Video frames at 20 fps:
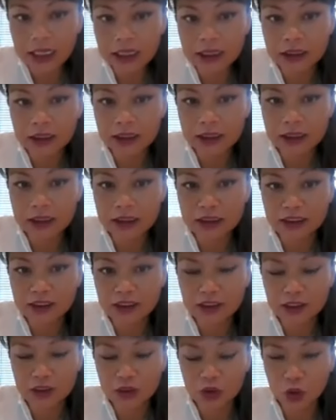
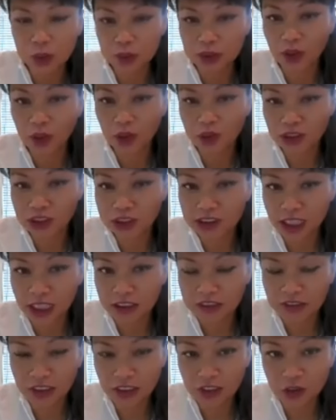and to be honest,
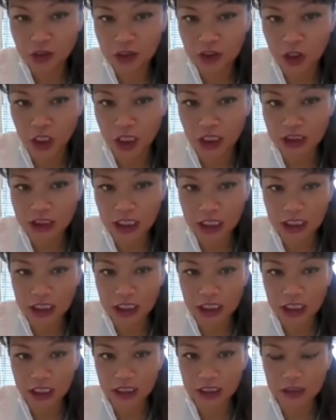I find your chart
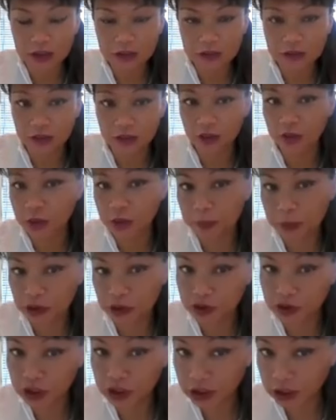very
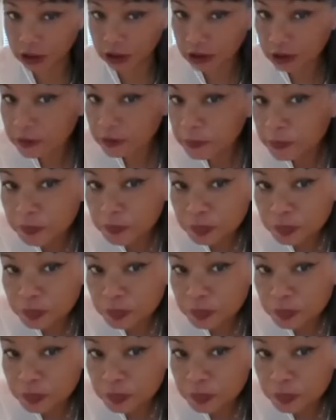particular.